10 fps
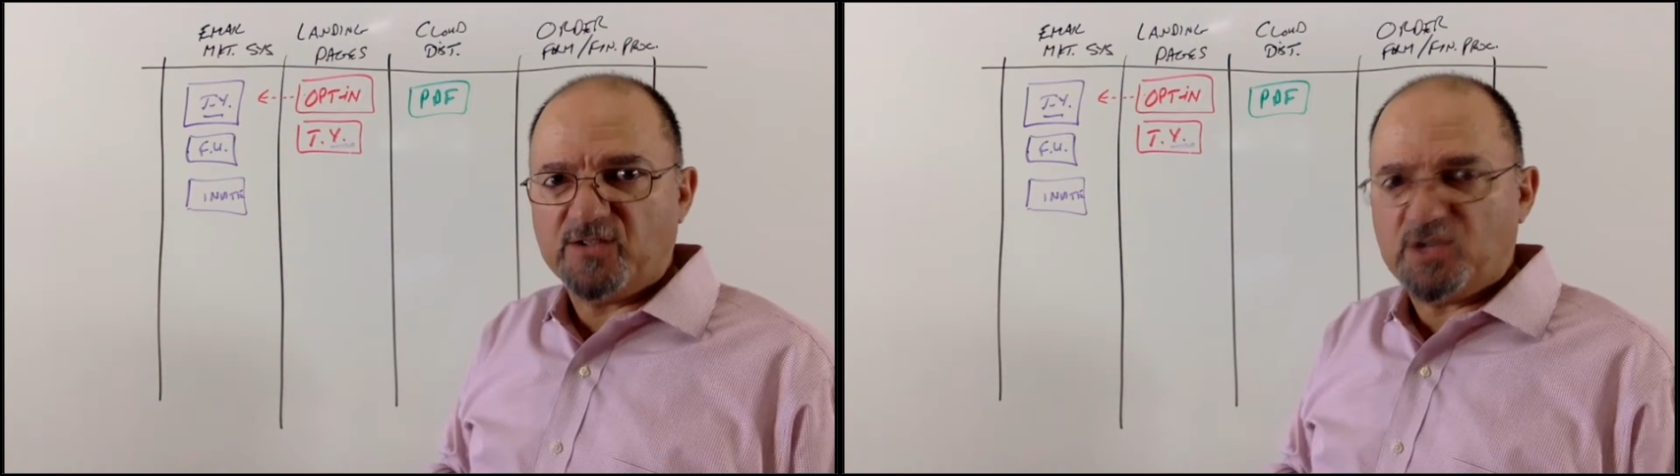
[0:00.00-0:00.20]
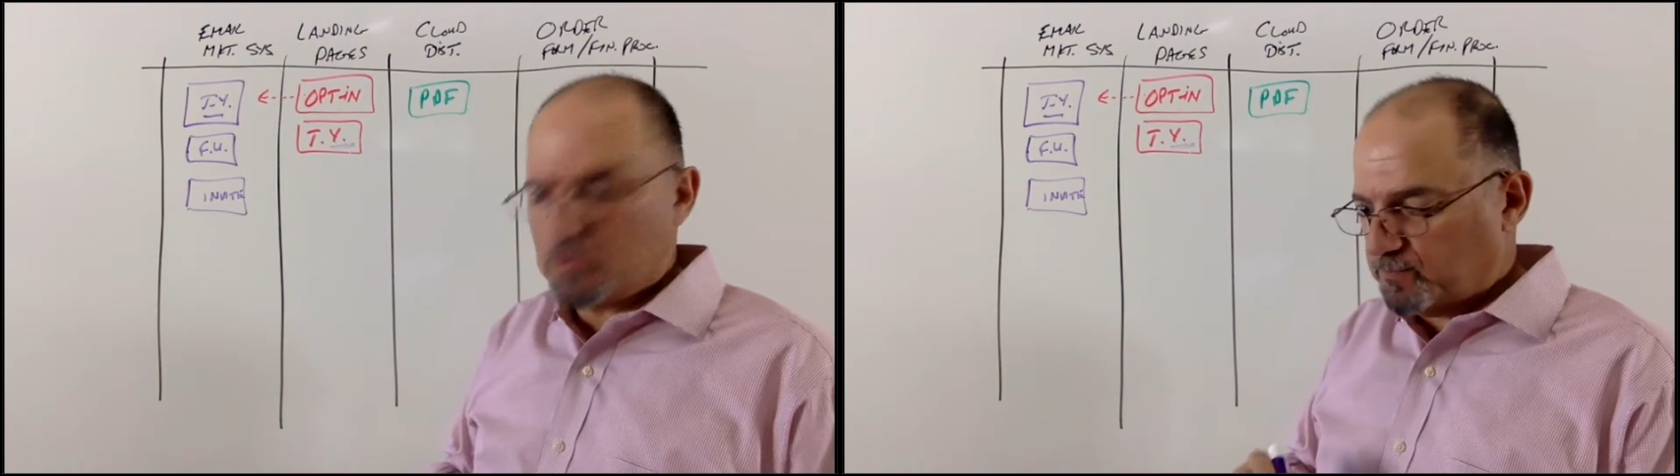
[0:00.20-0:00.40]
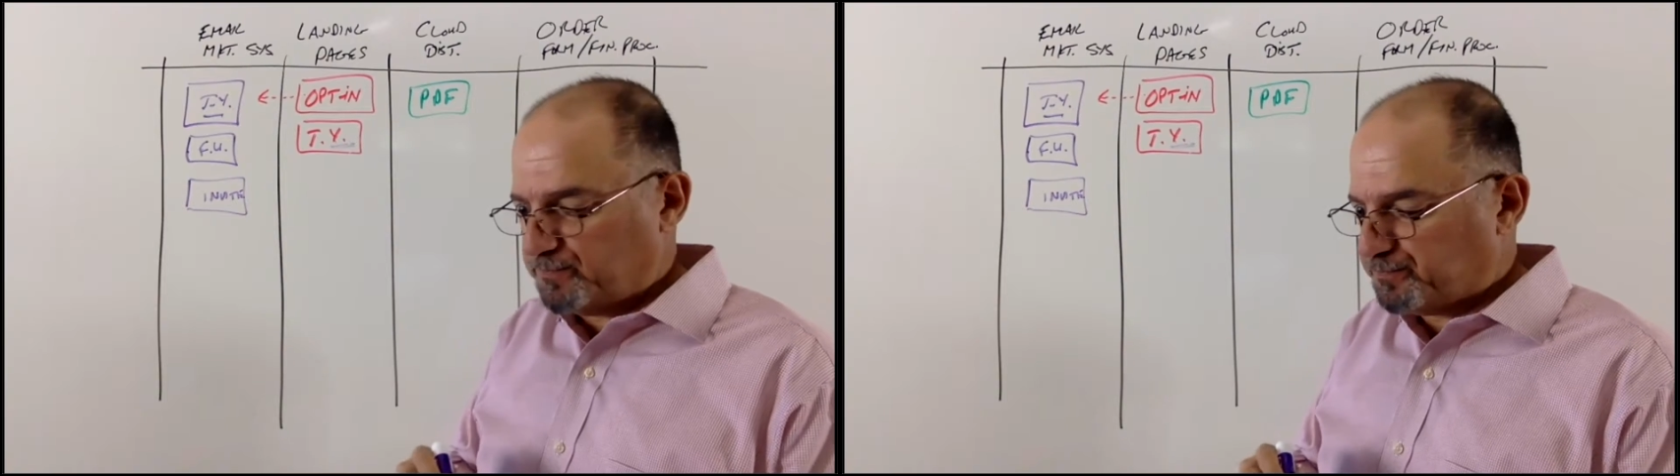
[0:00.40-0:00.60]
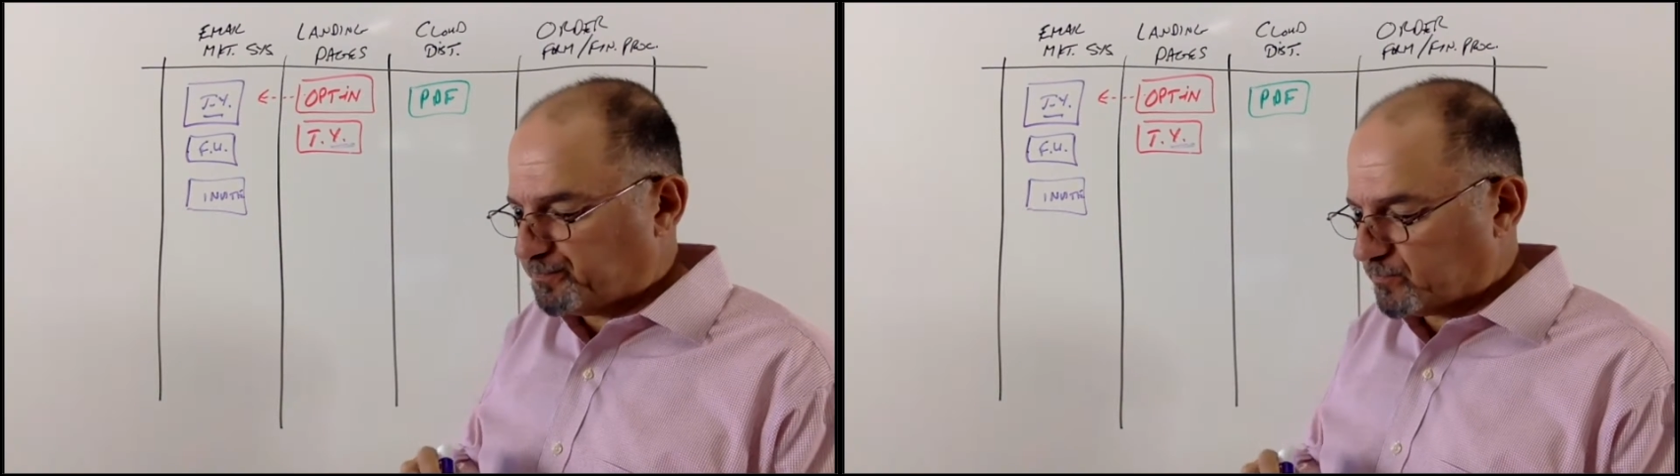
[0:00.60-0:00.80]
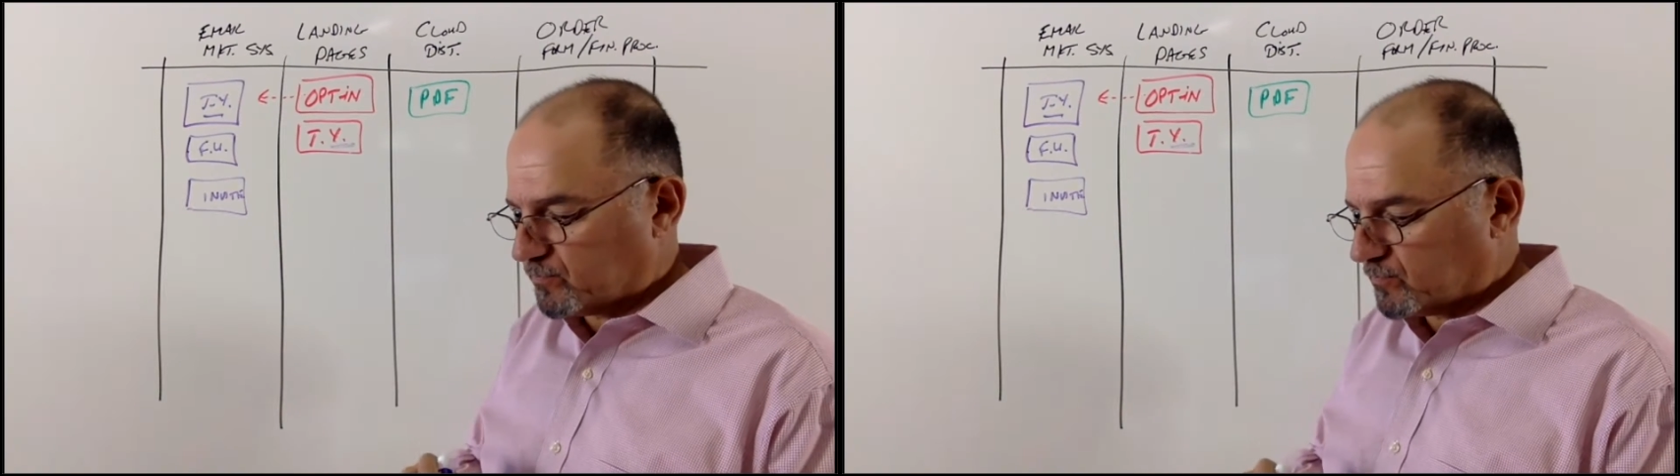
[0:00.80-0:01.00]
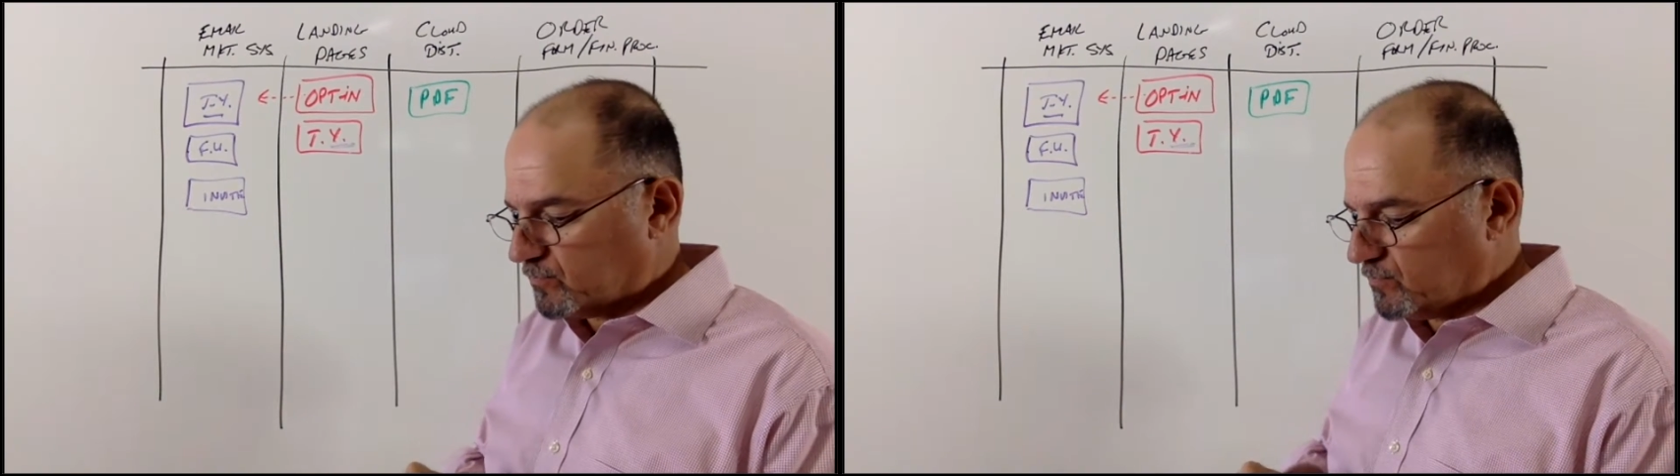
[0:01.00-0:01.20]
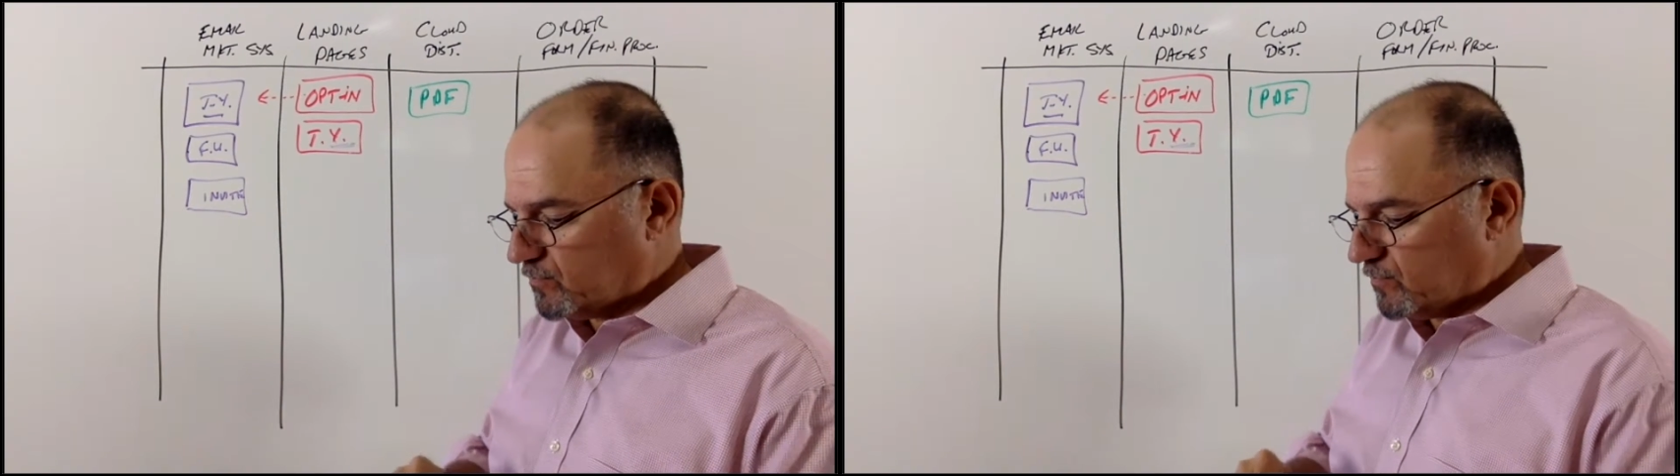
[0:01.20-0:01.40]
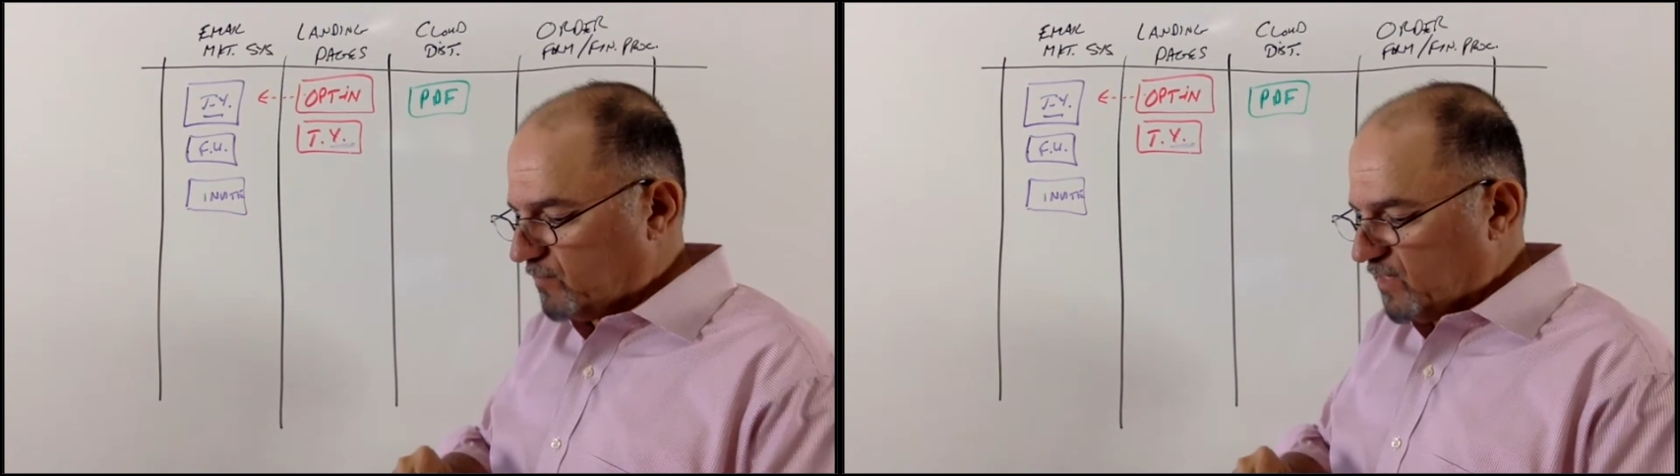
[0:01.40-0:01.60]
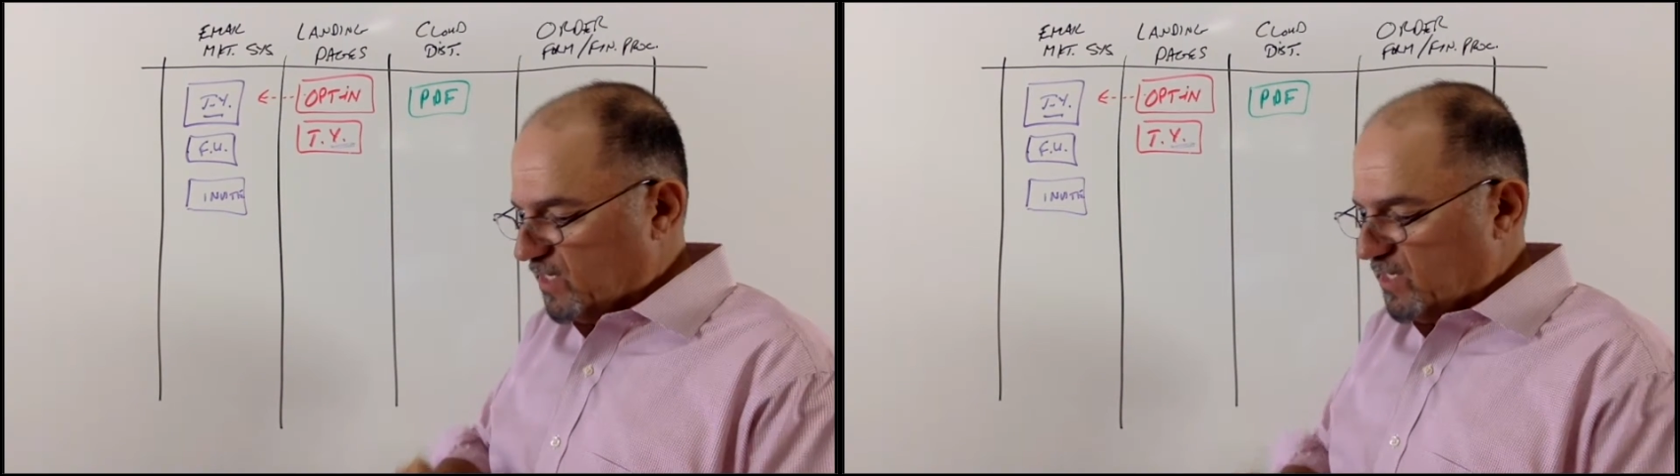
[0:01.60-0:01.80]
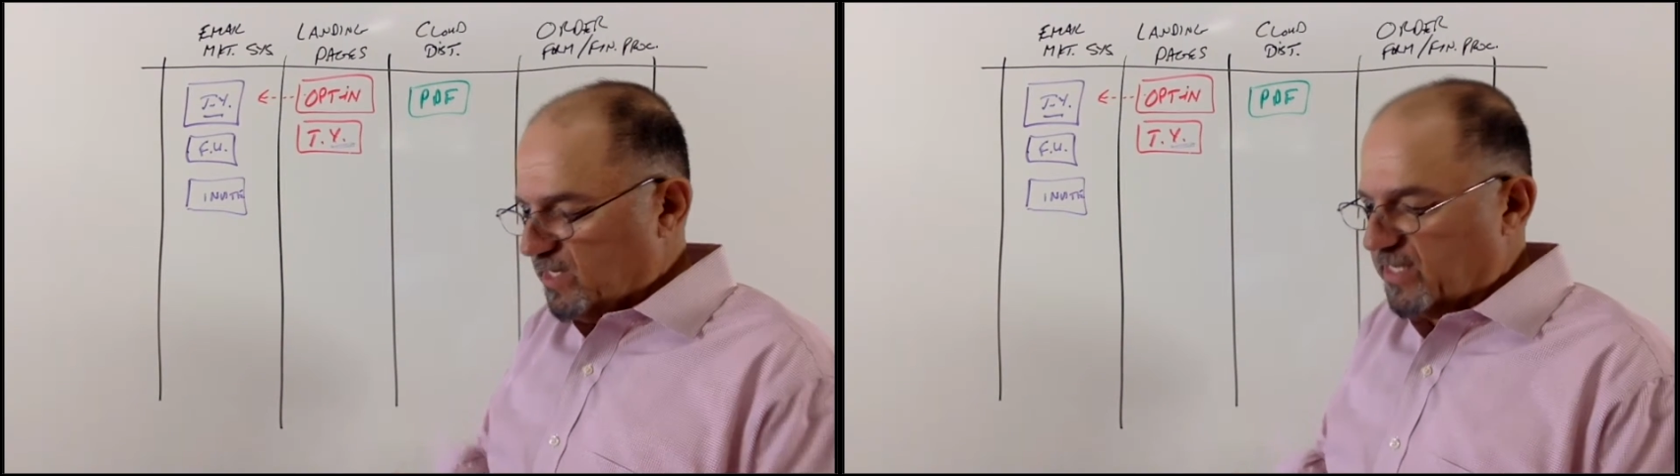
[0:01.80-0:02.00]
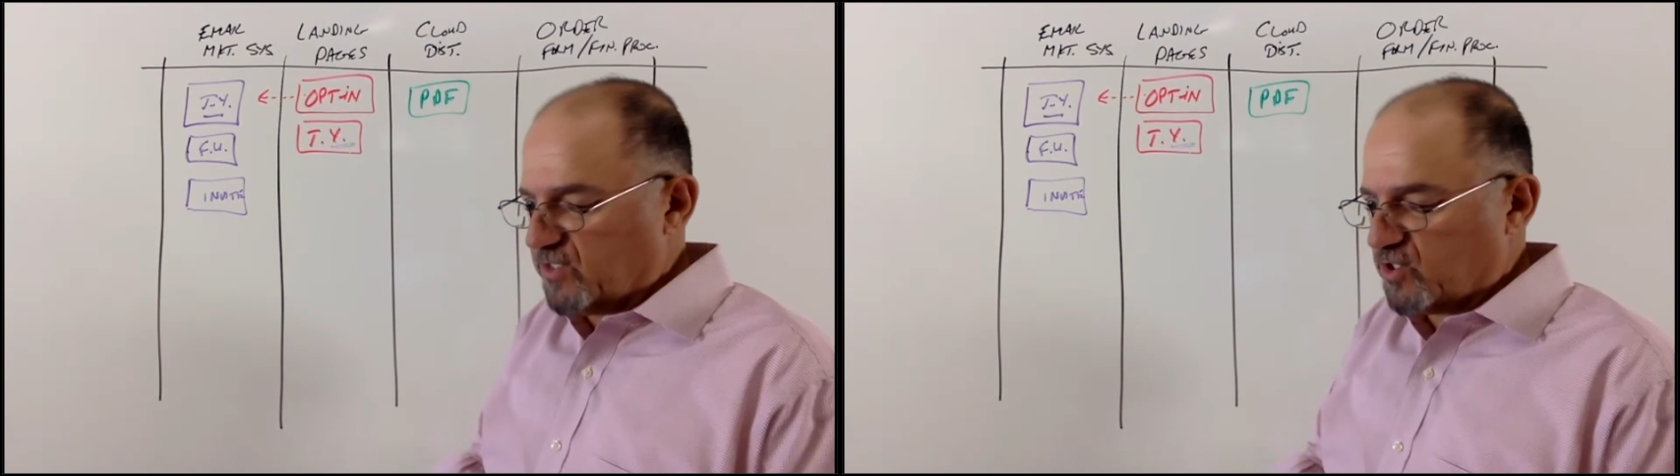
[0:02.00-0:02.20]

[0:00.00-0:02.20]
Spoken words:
So in